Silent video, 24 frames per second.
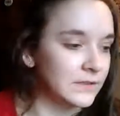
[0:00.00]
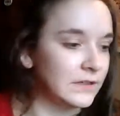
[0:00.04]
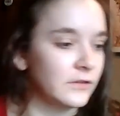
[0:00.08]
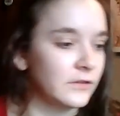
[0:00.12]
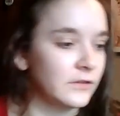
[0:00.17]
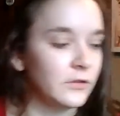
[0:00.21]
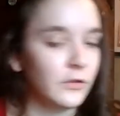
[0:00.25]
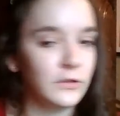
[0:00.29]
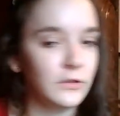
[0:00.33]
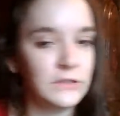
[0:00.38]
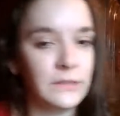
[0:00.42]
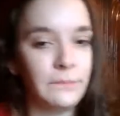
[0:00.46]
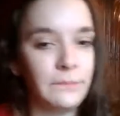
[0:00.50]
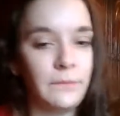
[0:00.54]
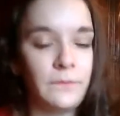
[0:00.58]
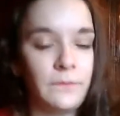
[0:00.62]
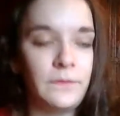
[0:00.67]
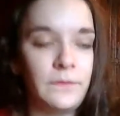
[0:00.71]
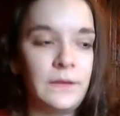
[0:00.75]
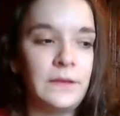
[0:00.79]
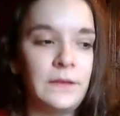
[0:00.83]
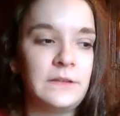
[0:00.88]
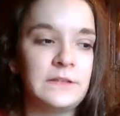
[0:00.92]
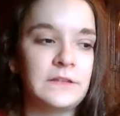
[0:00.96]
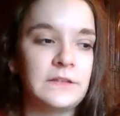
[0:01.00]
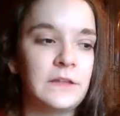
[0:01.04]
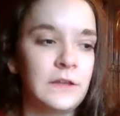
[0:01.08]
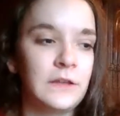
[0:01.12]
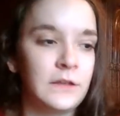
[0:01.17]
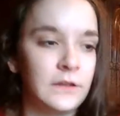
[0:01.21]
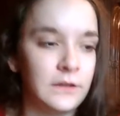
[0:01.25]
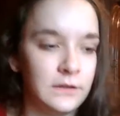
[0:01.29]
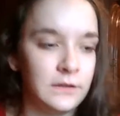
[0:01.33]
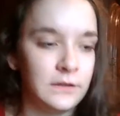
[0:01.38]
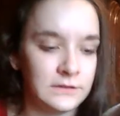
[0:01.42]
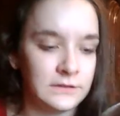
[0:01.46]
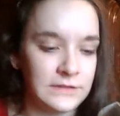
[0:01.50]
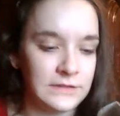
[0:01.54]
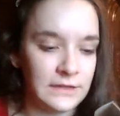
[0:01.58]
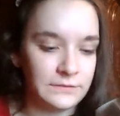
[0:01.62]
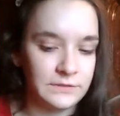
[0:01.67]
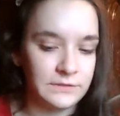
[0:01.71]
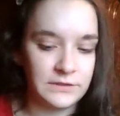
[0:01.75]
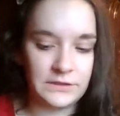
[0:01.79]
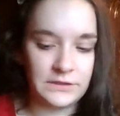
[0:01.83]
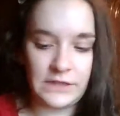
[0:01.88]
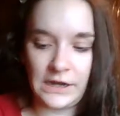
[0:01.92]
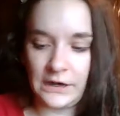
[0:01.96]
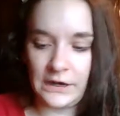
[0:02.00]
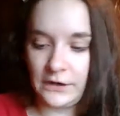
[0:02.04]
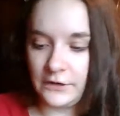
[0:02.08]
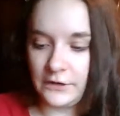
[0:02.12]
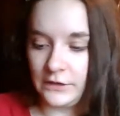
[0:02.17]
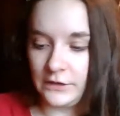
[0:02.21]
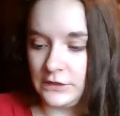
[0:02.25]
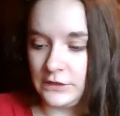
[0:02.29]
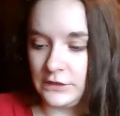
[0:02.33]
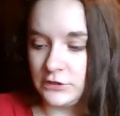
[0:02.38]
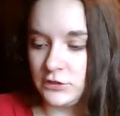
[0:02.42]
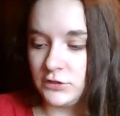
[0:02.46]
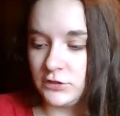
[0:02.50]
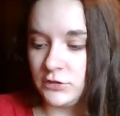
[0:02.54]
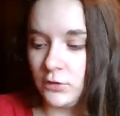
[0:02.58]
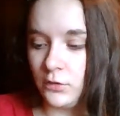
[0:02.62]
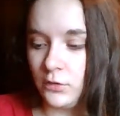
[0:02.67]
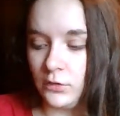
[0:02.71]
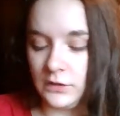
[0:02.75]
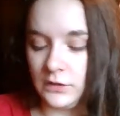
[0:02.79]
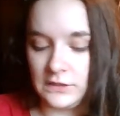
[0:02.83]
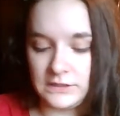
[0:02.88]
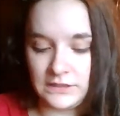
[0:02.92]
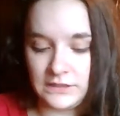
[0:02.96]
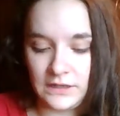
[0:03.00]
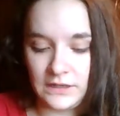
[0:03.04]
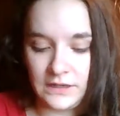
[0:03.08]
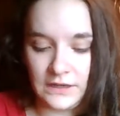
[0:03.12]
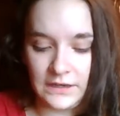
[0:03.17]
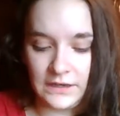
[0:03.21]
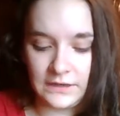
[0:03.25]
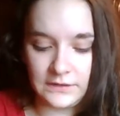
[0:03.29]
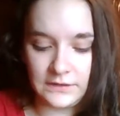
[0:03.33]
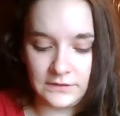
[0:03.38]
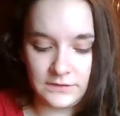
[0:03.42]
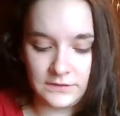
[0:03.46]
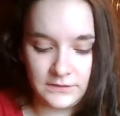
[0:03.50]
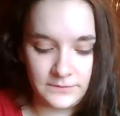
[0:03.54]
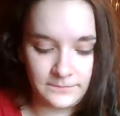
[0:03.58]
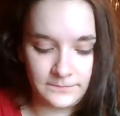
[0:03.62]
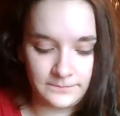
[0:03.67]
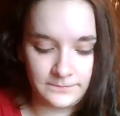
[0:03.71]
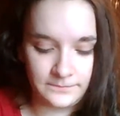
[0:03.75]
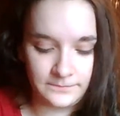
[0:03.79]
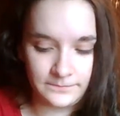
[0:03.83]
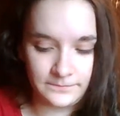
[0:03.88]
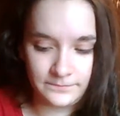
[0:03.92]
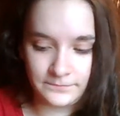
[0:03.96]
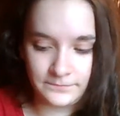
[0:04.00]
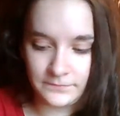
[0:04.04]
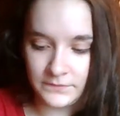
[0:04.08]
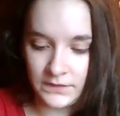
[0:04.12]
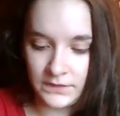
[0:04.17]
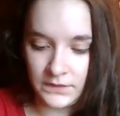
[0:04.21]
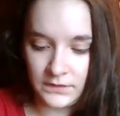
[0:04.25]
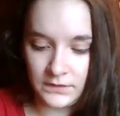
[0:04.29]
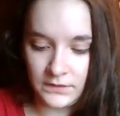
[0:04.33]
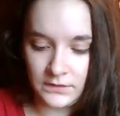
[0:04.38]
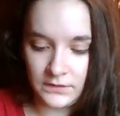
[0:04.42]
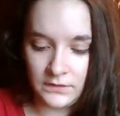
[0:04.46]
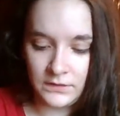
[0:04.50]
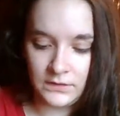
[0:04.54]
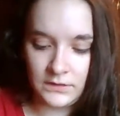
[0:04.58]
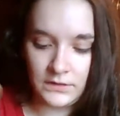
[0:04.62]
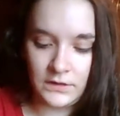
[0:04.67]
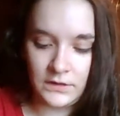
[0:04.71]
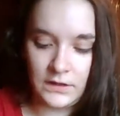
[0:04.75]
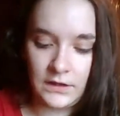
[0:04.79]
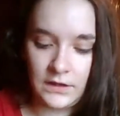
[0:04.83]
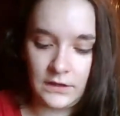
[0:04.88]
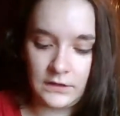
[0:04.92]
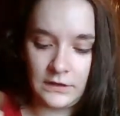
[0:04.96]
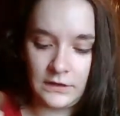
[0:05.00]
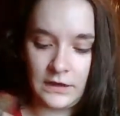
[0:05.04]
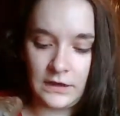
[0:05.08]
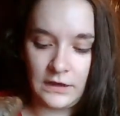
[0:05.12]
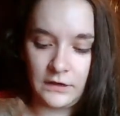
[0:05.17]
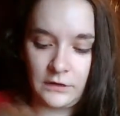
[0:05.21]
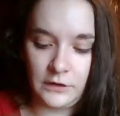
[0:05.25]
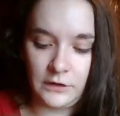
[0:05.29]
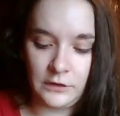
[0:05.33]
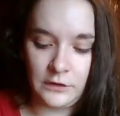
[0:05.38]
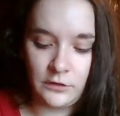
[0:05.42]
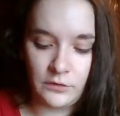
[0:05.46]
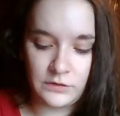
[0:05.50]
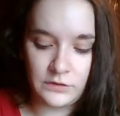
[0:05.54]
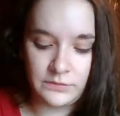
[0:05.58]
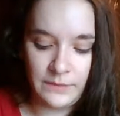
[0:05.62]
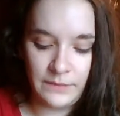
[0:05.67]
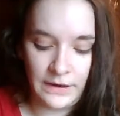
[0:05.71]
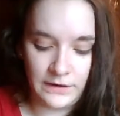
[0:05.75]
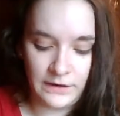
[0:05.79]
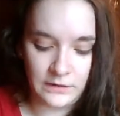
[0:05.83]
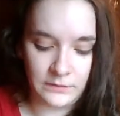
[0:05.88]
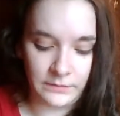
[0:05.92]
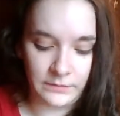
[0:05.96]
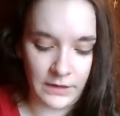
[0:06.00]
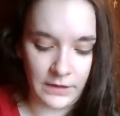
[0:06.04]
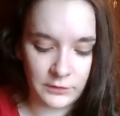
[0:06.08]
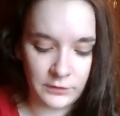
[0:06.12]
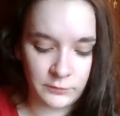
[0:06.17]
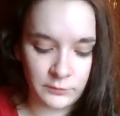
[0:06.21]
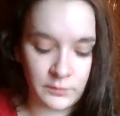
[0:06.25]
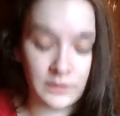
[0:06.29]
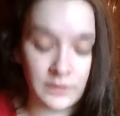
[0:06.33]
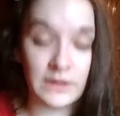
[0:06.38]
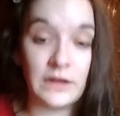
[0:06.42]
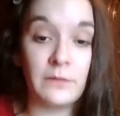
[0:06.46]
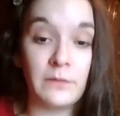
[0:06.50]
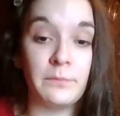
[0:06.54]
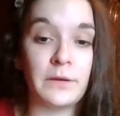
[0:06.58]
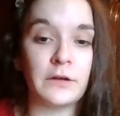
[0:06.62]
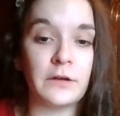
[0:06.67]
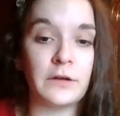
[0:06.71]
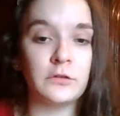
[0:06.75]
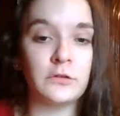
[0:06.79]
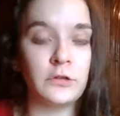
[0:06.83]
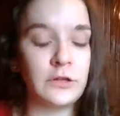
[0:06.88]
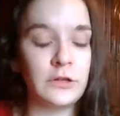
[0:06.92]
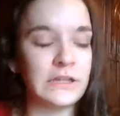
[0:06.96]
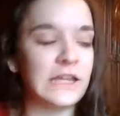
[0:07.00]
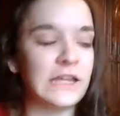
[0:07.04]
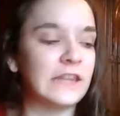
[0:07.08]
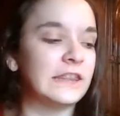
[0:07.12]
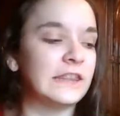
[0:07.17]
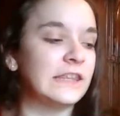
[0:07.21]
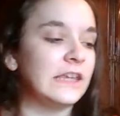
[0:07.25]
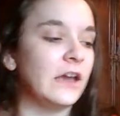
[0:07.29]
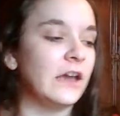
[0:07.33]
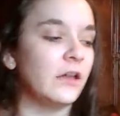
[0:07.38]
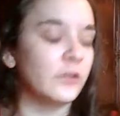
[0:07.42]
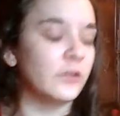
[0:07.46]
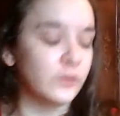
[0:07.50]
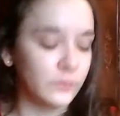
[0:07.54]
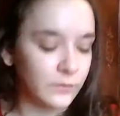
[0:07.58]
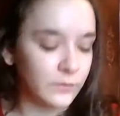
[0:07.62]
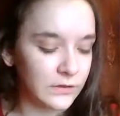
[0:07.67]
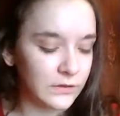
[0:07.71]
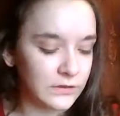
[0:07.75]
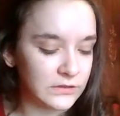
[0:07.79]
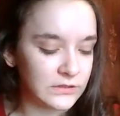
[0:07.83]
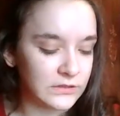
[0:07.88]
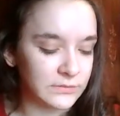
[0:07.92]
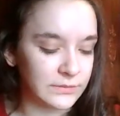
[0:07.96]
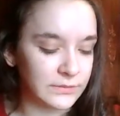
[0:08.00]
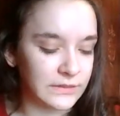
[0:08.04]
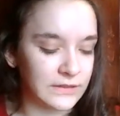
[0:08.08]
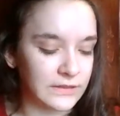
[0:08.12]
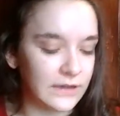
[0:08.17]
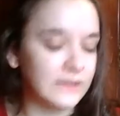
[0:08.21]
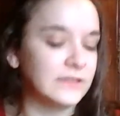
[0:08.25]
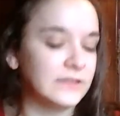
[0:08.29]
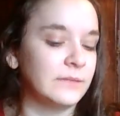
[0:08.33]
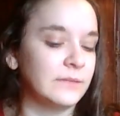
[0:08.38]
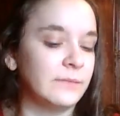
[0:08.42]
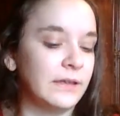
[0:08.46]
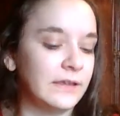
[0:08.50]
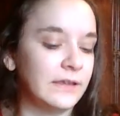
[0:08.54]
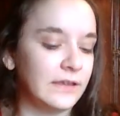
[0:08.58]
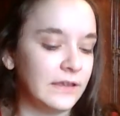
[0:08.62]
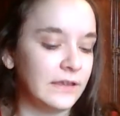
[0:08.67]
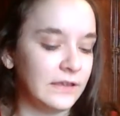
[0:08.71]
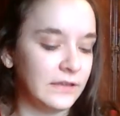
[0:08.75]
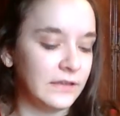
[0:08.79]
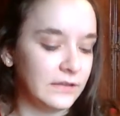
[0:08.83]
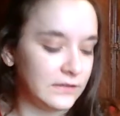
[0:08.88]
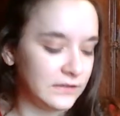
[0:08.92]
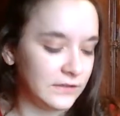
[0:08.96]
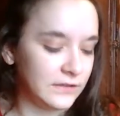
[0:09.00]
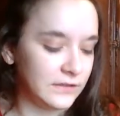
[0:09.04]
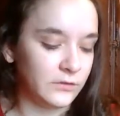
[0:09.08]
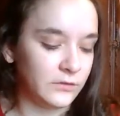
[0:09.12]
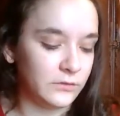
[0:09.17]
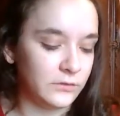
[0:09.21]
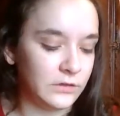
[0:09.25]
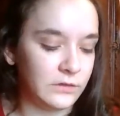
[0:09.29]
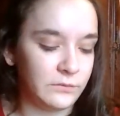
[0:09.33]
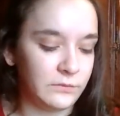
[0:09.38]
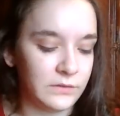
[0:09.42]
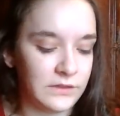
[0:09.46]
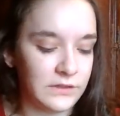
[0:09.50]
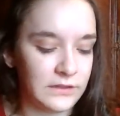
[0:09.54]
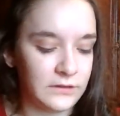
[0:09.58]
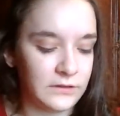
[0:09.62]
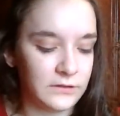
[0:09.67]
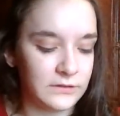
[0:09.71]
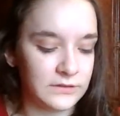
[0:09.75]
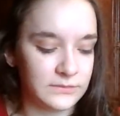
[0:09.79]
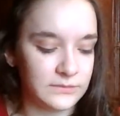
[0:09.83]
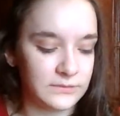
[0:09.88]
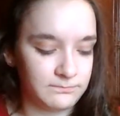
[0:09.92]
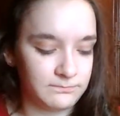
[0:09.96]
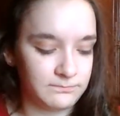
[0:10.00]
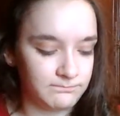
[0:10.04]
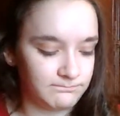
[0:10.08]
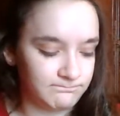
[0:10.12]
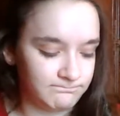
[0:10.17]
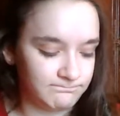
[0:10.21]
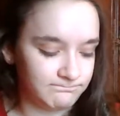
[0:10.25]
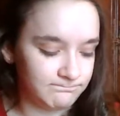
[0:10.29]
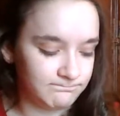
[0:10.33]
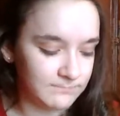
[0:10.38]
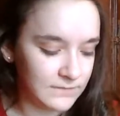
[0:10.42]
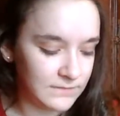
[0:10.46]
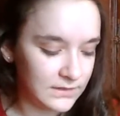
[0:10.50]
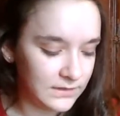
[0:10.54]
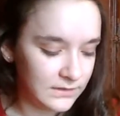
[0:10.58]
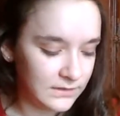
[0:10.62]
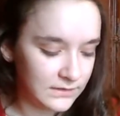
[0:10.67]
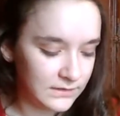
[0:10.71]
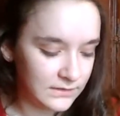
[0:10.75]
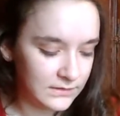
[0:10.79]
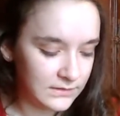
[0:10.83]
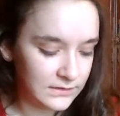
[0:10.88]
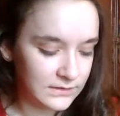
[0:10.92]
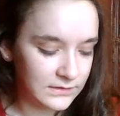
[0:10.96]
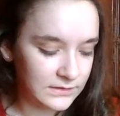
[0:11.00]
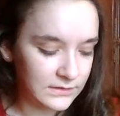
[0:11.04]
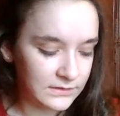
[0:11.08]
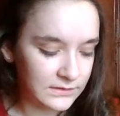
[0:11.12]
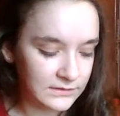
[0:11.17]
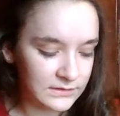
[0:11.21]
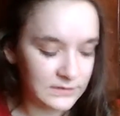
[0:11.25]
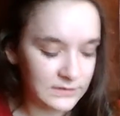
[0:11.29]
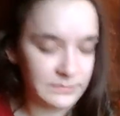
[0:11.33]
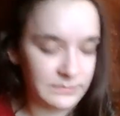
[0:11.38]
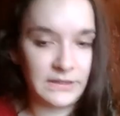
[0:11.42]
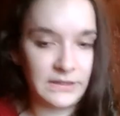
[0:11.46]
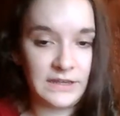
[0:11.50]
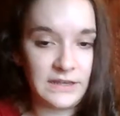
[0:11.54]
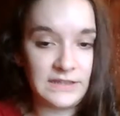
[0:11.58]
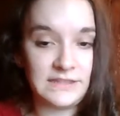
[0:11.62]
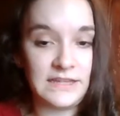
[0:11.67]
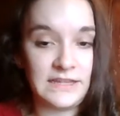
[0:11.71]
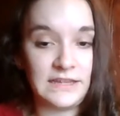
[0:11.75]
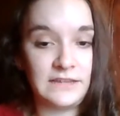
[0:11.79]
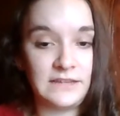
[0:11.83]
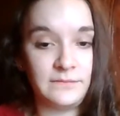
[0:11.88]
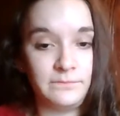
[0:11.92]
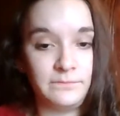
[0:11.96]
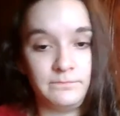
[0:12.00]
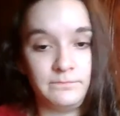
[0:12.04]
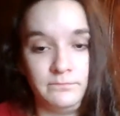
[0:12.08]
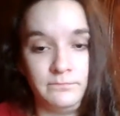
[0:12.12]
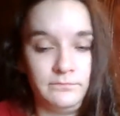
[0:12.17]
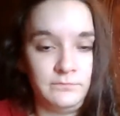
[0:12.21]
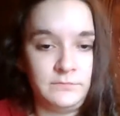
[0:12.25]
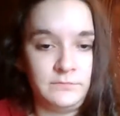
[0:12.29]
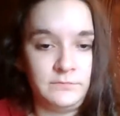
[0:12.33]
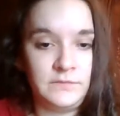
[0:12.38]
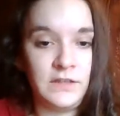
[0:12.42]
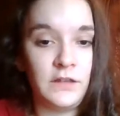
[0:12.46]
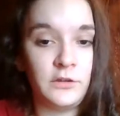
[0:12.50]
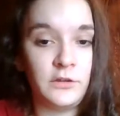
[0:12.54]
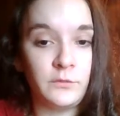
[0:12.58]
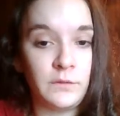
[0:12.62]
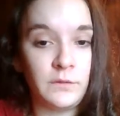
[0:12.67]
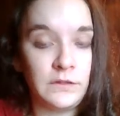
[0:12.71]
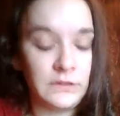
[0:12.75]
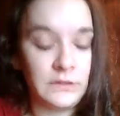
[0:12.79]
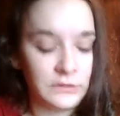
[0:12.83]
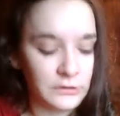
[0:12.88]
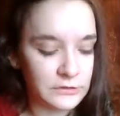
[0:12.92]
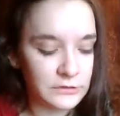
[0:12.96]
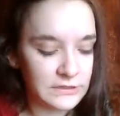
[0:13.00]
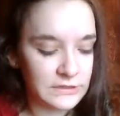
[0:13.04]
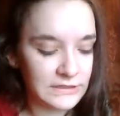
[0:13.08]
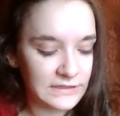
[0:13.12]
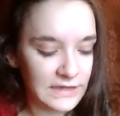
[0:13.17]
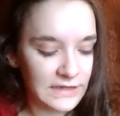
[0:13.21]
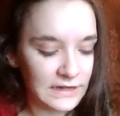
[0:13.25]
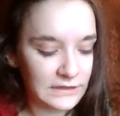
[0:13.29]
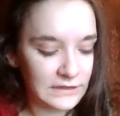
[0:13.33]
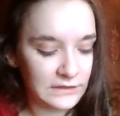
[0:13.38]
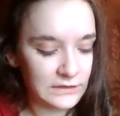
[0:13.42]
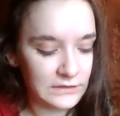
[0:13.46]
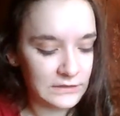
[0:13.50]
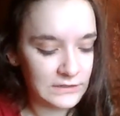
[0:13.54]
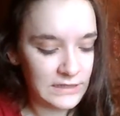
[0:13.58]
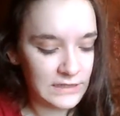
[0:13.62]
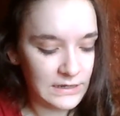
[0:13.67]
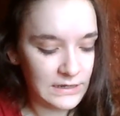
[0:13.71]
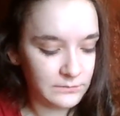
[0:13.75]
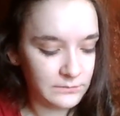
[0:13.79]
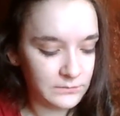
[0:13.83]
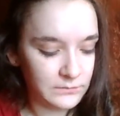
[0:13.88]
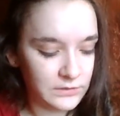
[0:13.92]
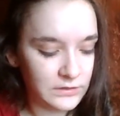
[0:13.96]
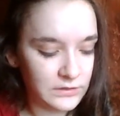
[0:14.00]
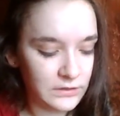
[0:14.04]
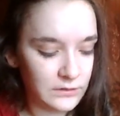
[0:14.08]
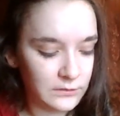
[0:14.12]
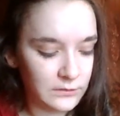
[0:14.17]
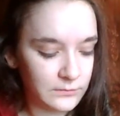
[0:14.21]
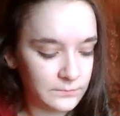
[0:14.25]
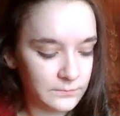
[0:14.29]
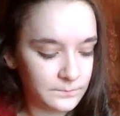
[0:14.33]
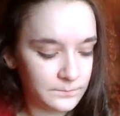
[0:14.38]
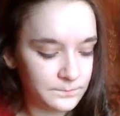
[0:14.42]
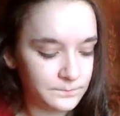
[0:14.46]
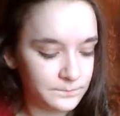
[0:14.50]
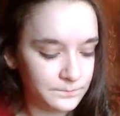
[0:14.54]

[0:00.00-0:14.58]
Get a close up of his death stare, his soulless eyes, and then he goes back in the box. We'll get a better look at the other one just because I'm like, this is the only one that looks. Just because like the other one looks exactly the same. So